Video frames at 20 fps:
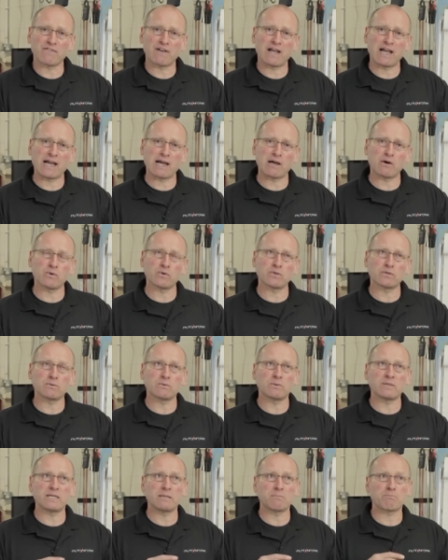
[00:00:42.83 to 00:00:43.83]
How do
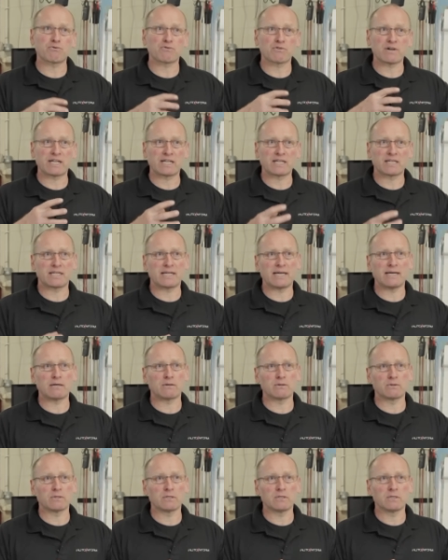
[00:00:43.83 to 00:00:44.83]
we break
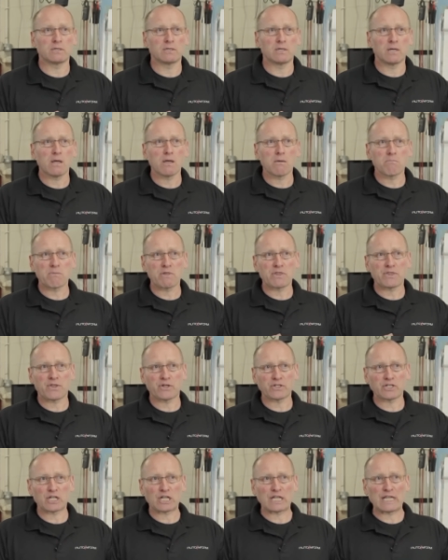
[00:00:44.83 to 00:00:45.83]
down
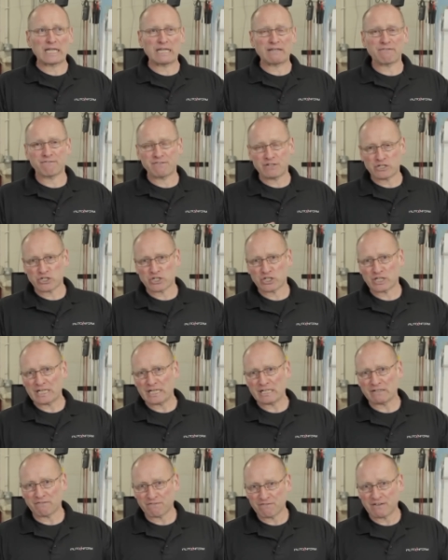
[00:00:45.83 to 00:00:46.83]
methodically, efficiently,
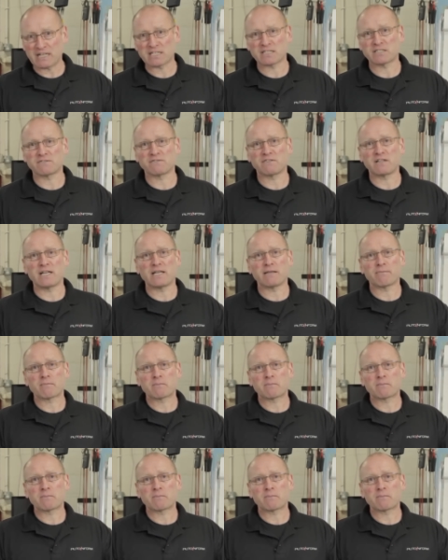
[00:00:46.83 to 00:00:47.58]
and effectively